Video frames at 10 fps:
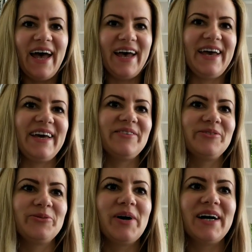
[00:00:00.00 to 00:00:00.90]
Hey
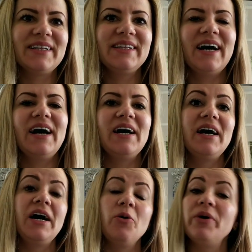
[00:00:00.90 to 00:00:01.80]
everyone,
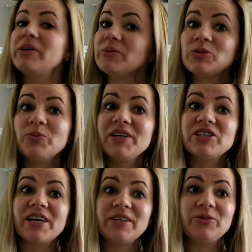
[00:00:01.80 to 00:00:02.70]
welcome to my
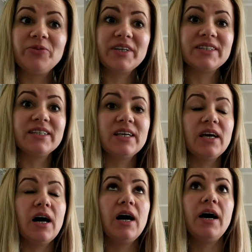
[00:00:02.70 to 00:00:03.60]
channel
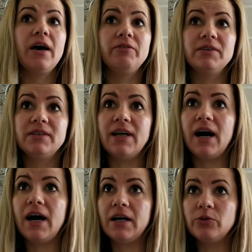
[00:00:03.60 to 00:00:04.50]
Viksi. I haven't
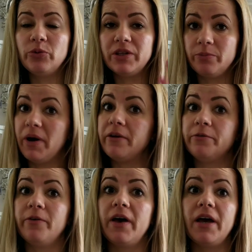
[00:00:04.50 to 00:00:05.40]
done with my
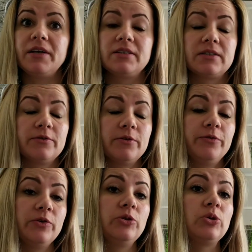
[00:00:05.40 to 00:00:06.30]
face
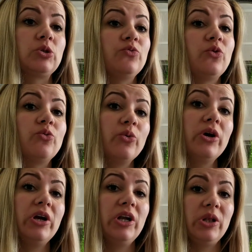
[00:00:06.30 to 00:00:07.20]
videos for a
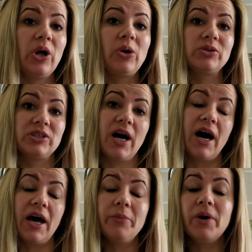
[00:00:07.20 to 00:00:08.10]
really long
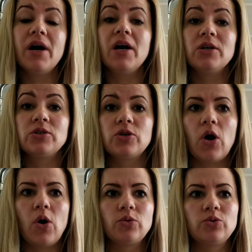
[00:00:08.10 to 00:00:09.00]
time.
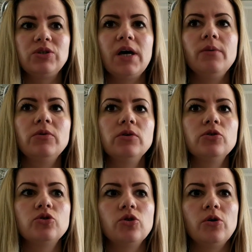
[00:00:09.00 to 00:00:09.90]
So today I'm gonna
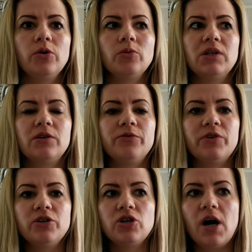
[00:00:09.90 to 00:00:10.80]
show you, I'm gonna
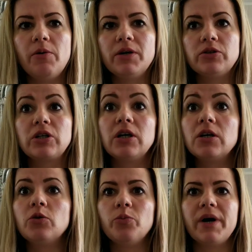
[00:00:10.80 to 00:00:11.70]
refresh how I
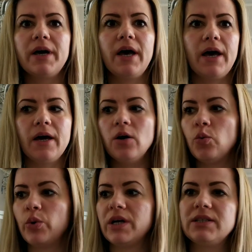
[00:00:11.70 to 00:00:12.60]
curl my hair
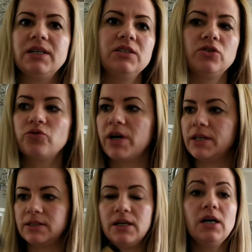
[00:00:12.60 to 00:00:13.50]
with a
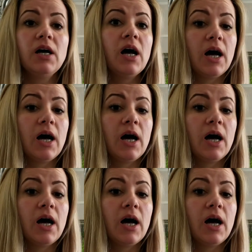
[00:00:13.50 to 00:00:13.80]
straightener,